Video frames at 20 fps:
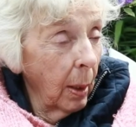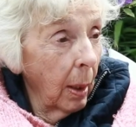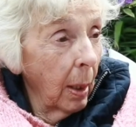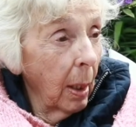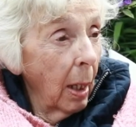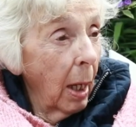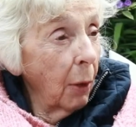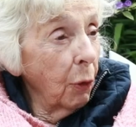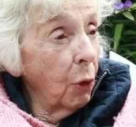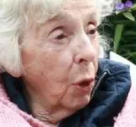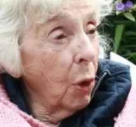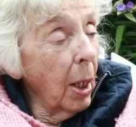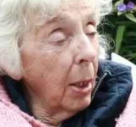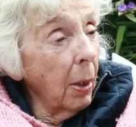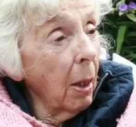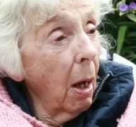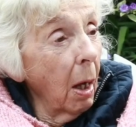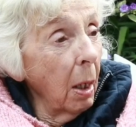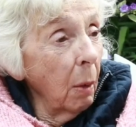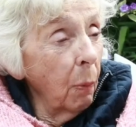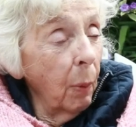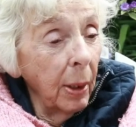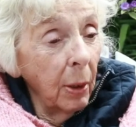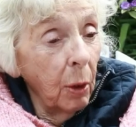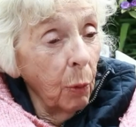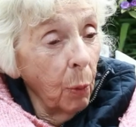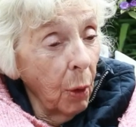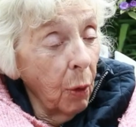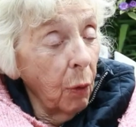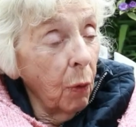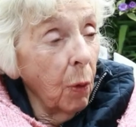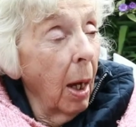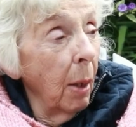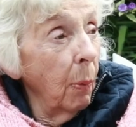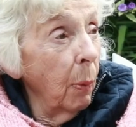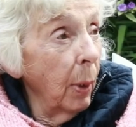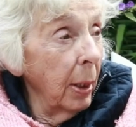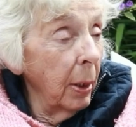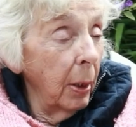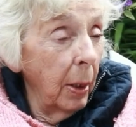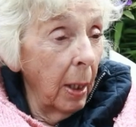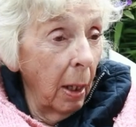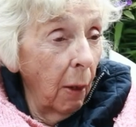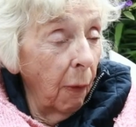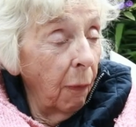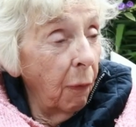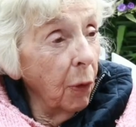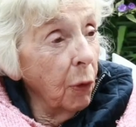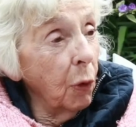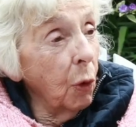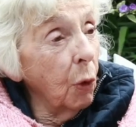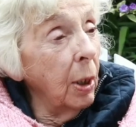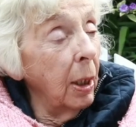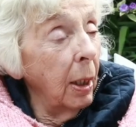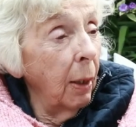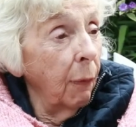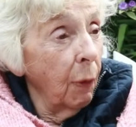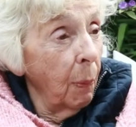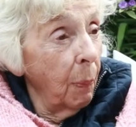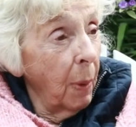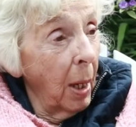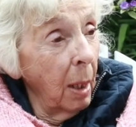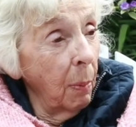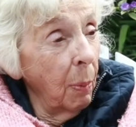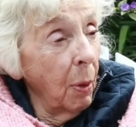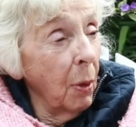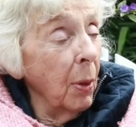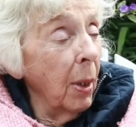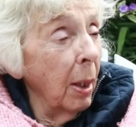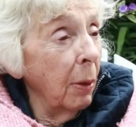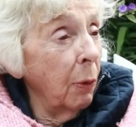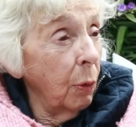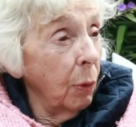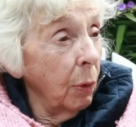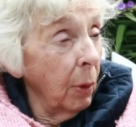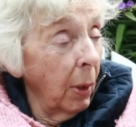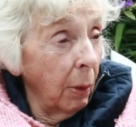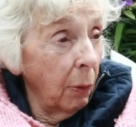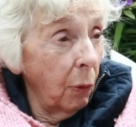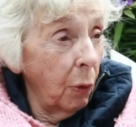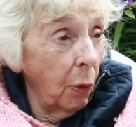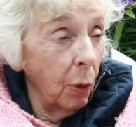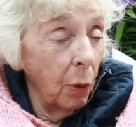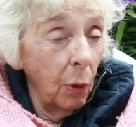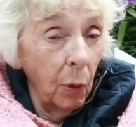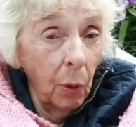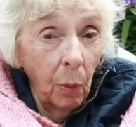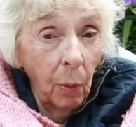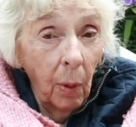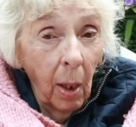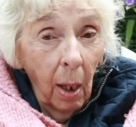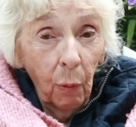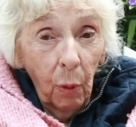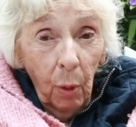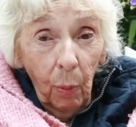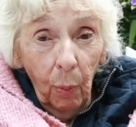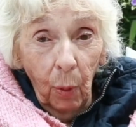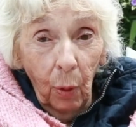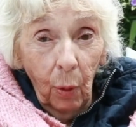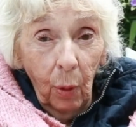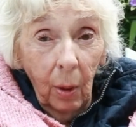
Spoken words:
and she said I went there to deliver babies, not to do housework.